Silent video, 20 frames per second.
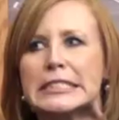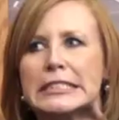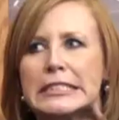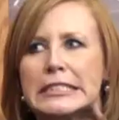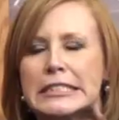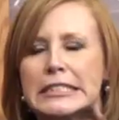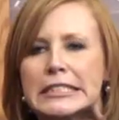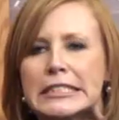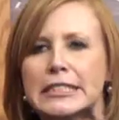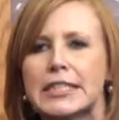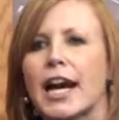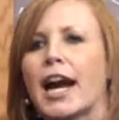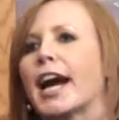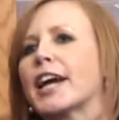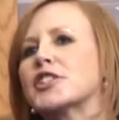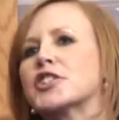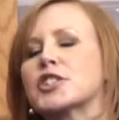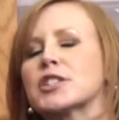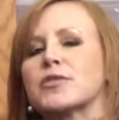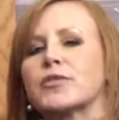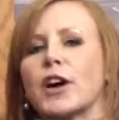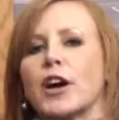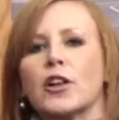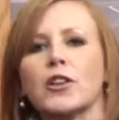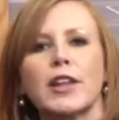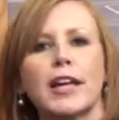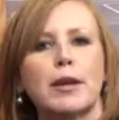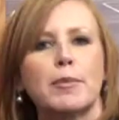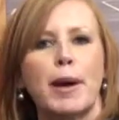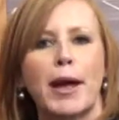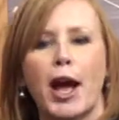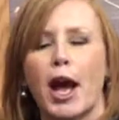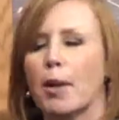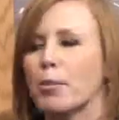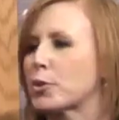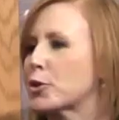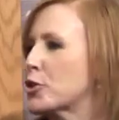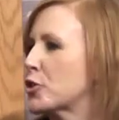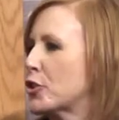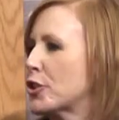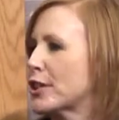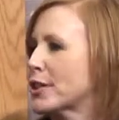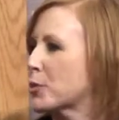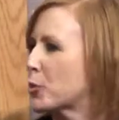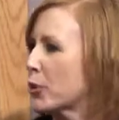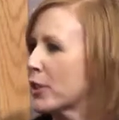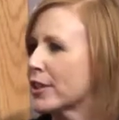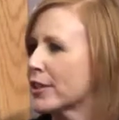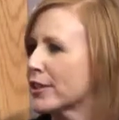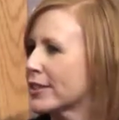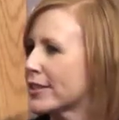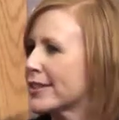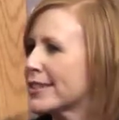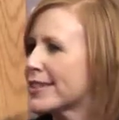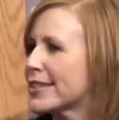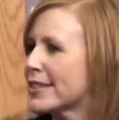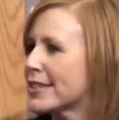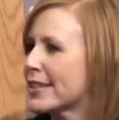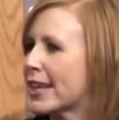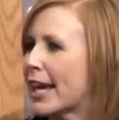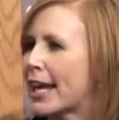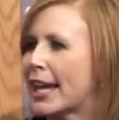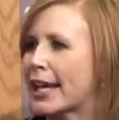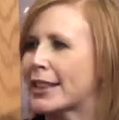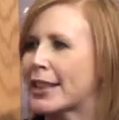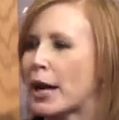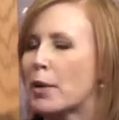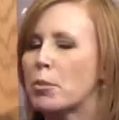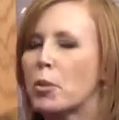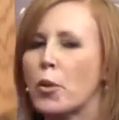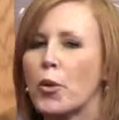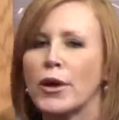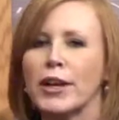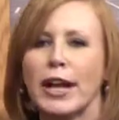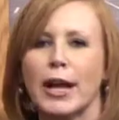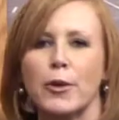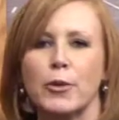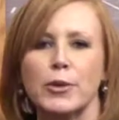Yeah, I just felt like my opportunities were endless, and at that point I